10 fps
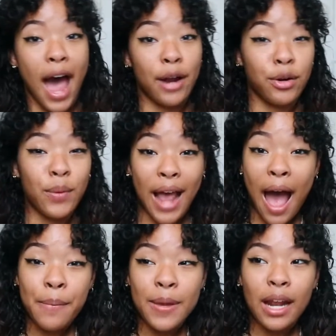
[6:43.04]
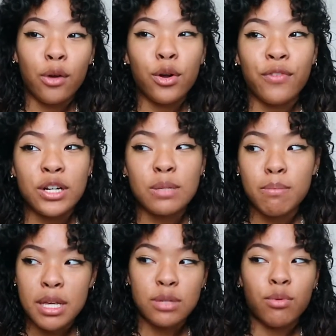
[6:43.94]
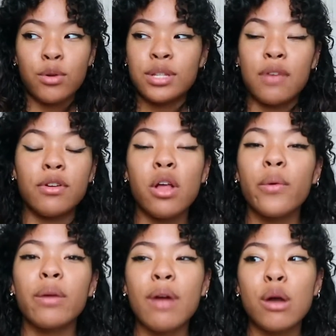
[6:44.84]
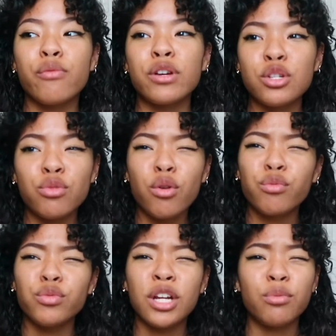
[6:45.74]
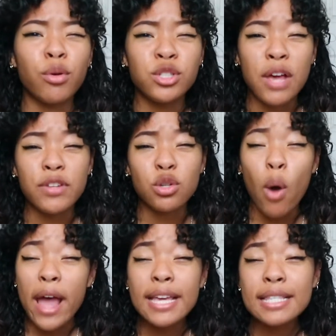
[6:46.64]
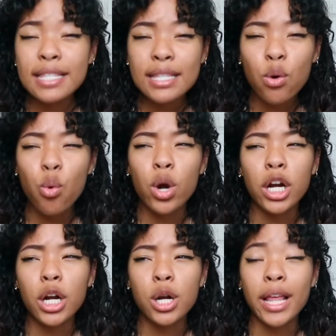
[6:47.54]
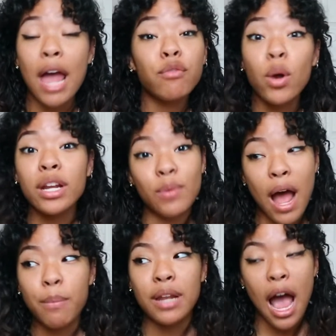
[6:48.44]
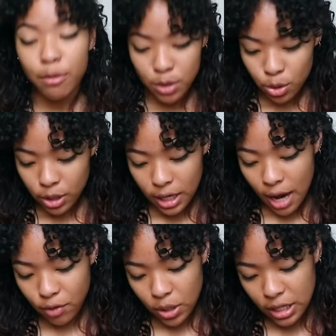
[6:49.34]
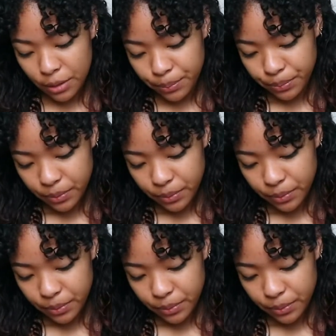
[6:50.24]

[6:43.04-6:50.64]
don't know what happened. I don't know if I just missed row 7 all the way around, if I just did row 7 twice, or, like, I have no idea what happened. Absolutely, I have no idea.